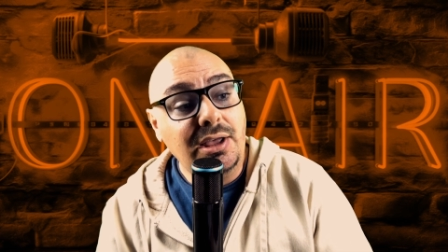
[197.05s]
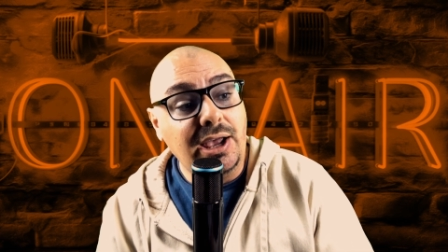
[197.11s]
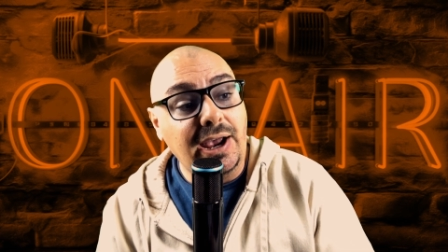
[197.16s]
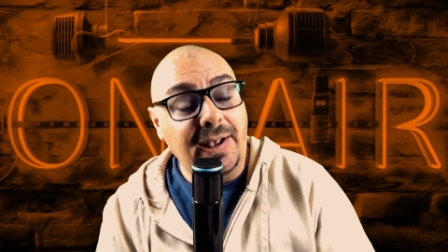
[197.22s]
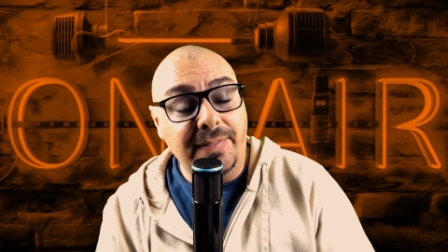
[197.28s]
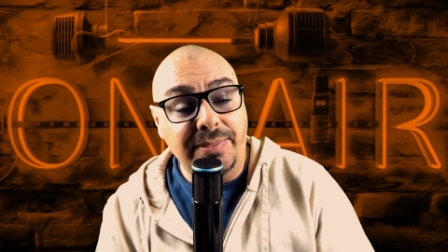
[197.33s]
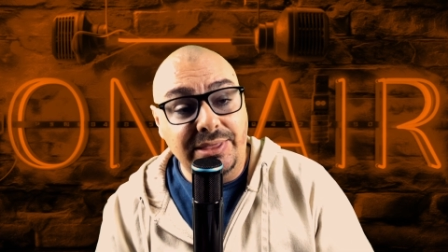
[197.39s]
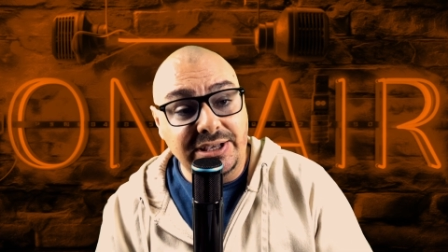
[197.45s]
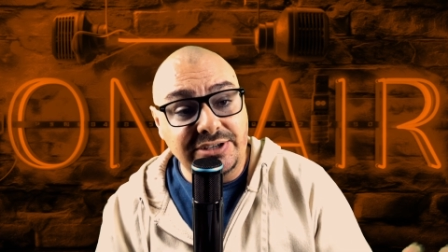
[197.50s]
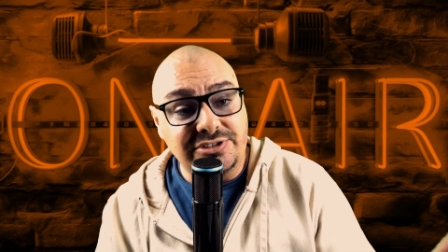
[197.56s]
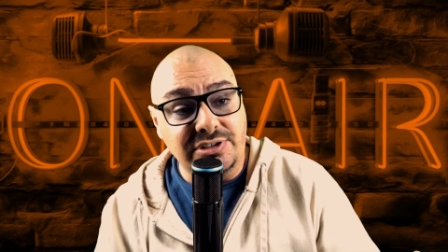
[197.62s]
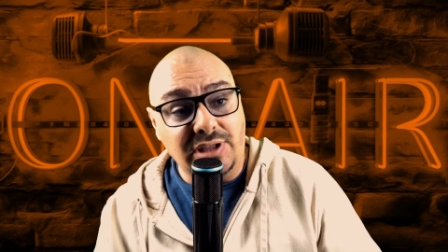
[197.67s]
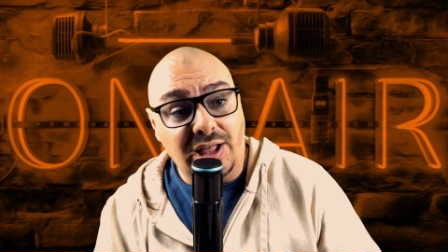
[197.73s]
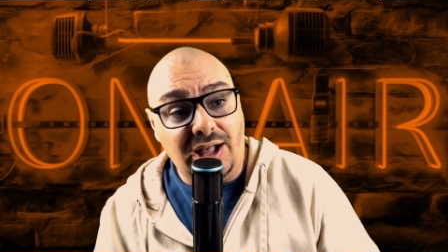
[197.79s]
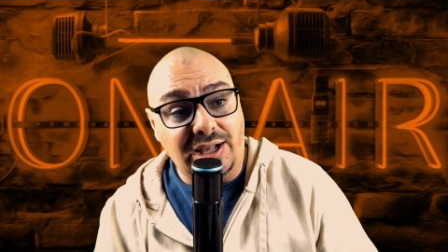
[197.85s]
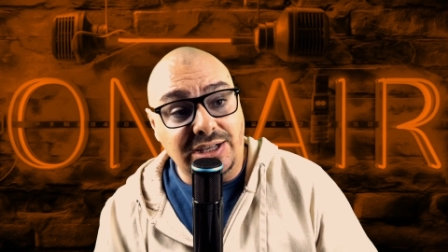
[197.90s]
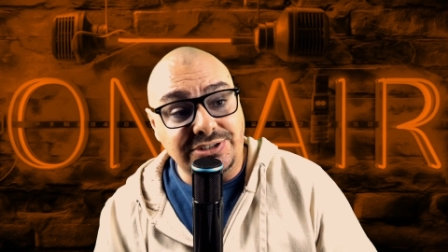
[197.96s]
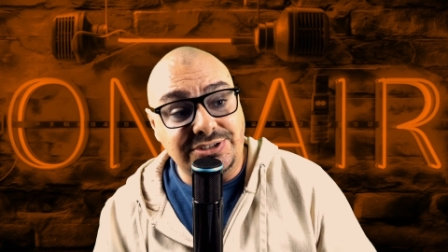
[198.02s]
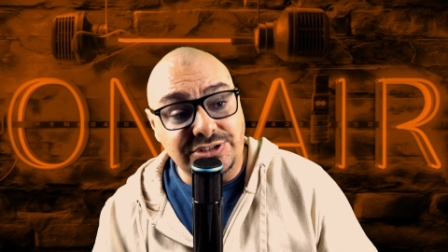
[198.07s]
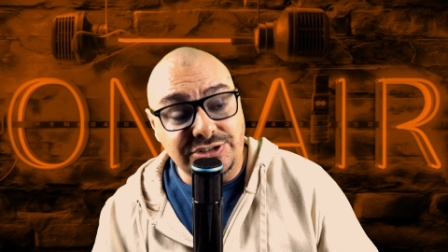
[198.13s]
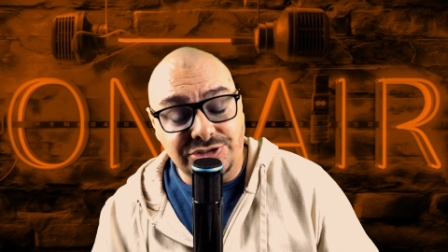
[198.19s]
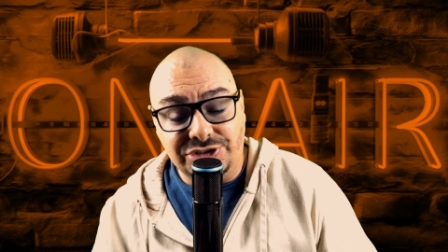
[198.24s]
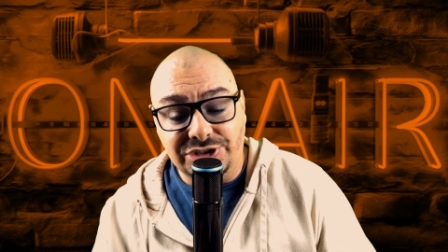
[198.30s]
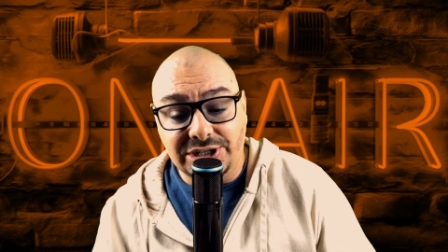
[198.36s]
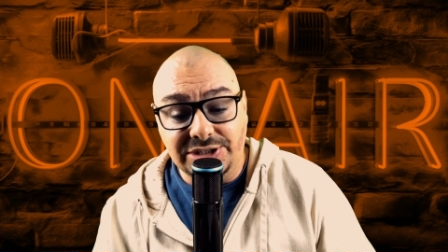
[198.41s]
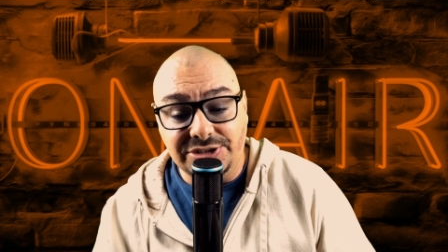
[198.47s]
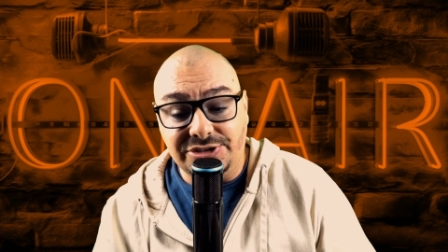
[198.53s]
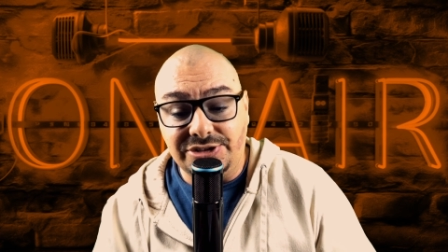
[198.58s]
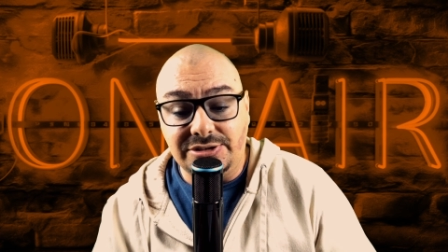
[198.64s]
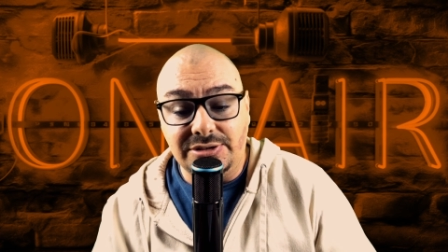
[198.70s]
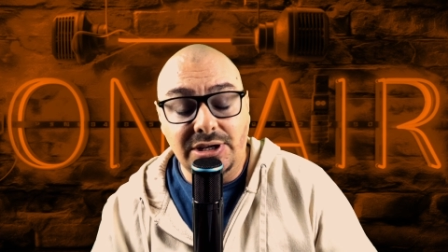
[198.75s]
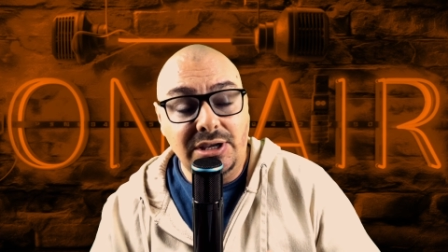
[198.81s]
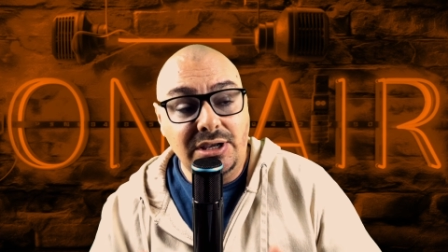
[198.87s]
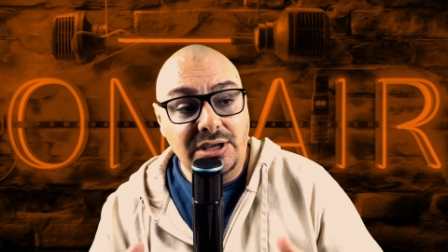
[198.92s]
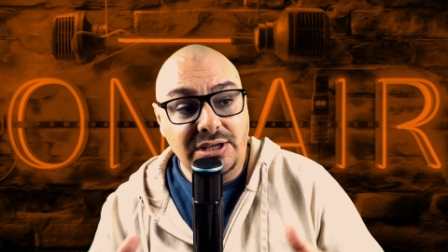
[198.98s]
And this loss just
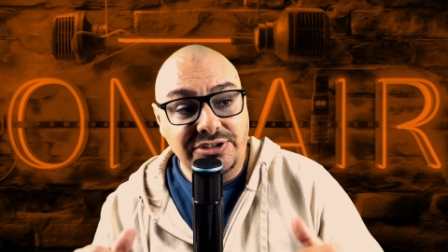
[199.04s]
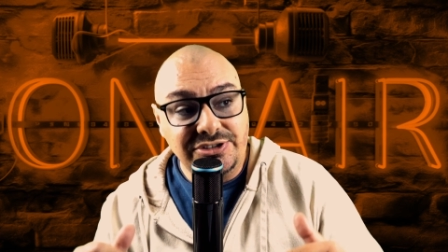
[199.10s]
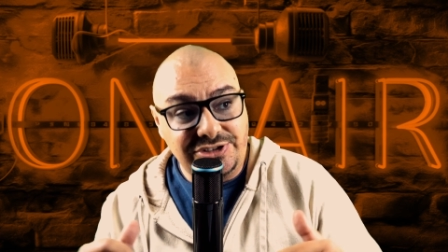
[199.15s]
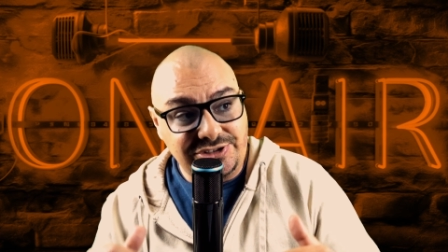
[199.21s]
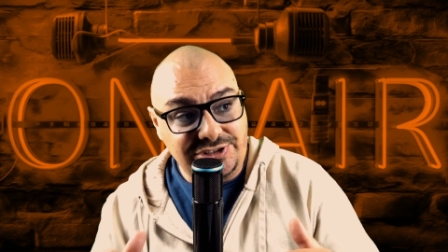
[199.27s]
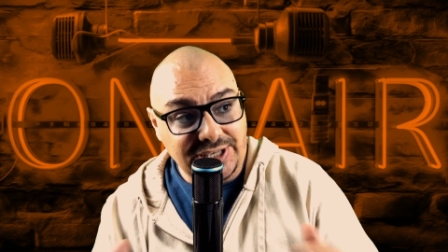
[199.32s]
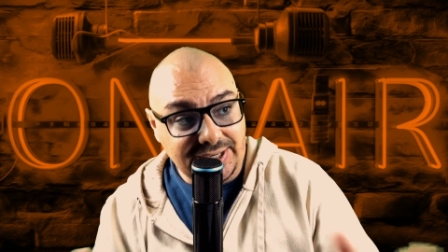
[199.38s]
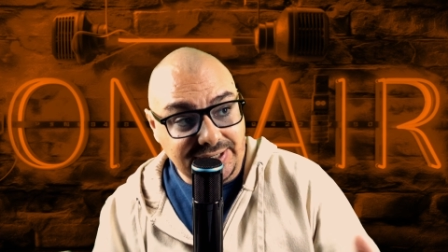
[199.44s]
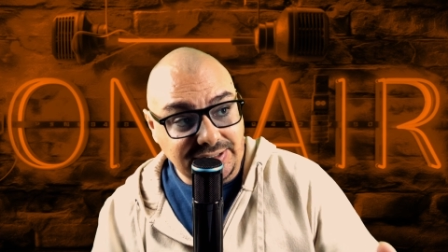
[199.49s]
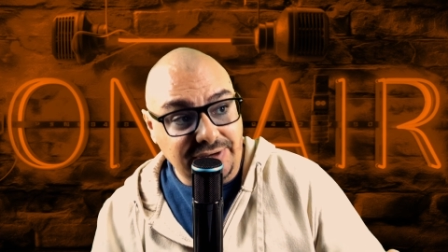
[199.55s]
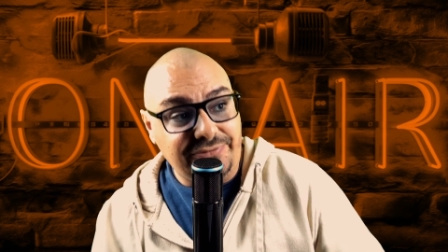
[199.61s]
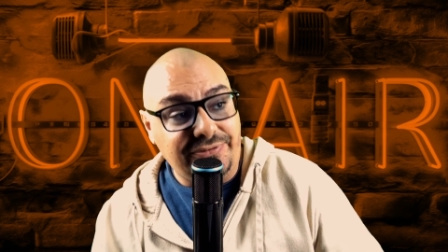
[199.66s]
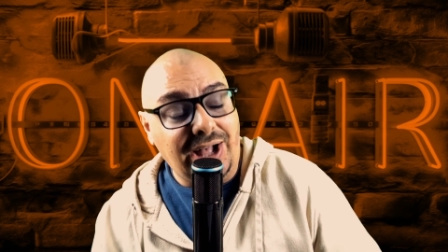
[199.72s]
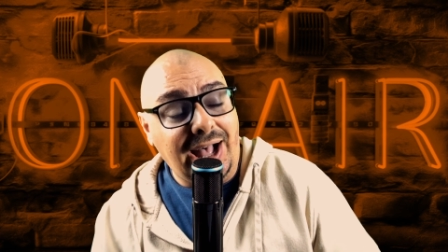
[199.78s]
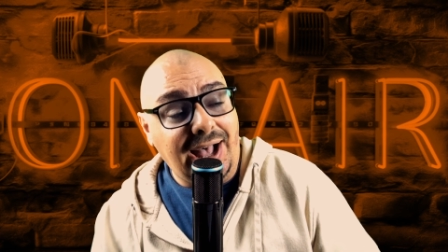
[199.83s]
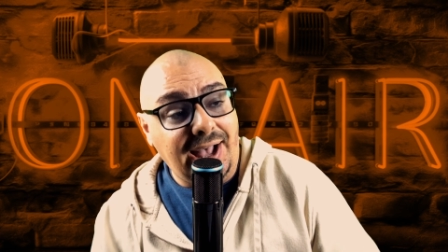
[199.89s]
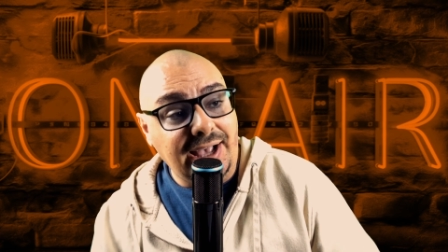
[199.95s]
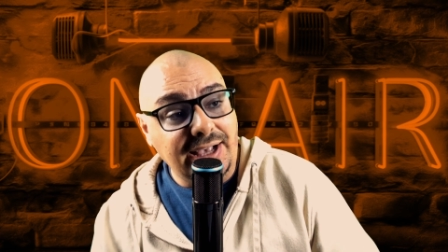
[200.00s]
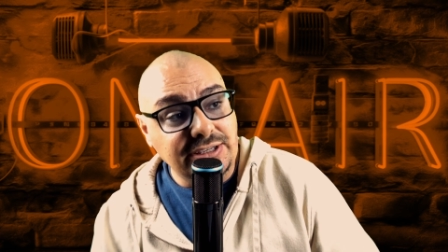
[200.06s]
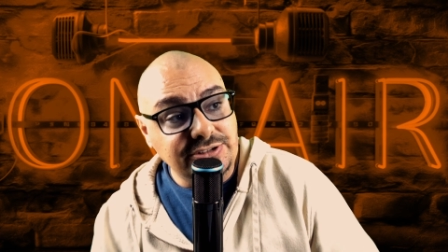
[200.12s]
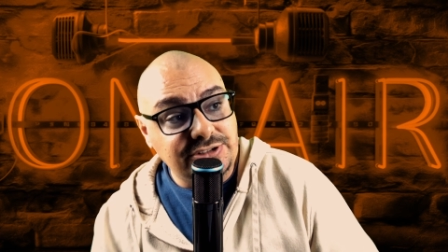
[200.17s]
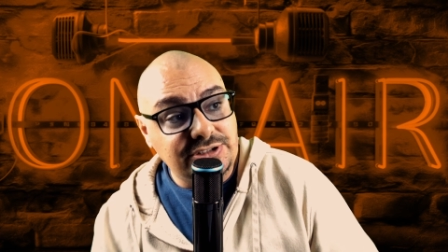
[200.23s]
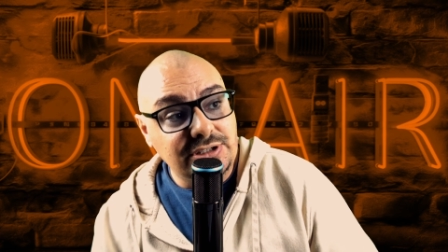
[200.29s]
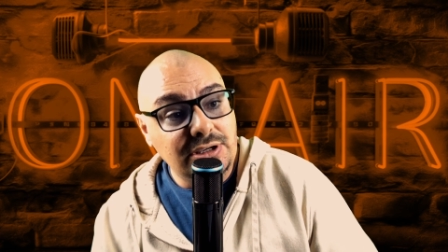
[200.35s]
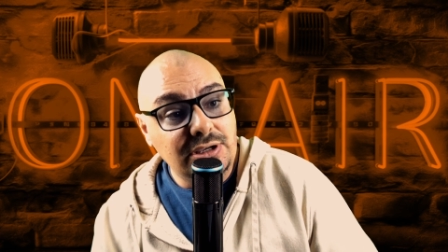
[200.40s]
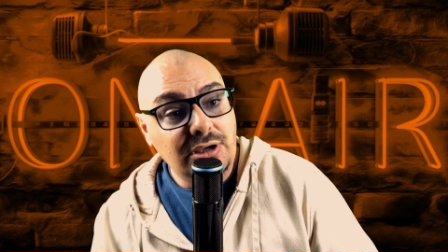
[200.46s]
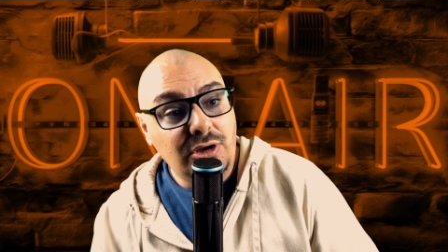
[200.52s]
signifies